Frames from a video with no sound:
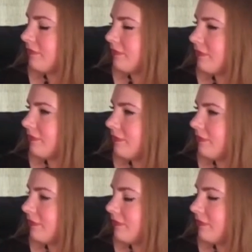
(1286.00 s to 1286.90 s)

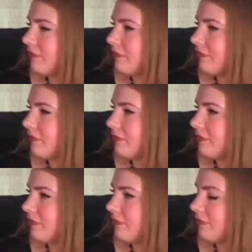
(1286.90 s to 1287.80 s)

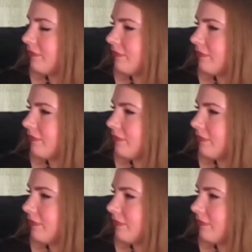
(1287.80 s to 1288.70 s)

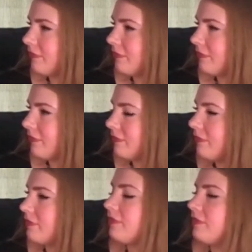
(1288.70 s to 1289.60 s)

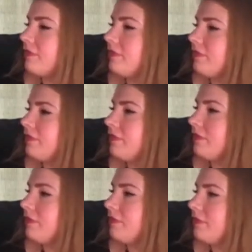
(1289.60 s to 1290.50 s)
(silent)